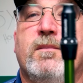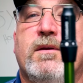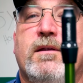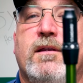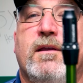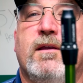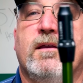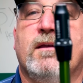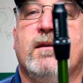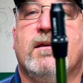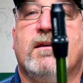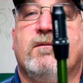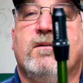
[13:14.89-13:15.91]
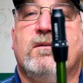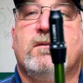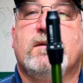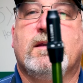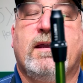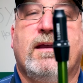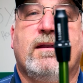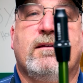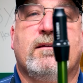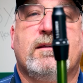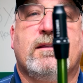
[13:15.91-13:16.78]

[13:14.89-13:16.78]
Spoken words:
But if you look at it,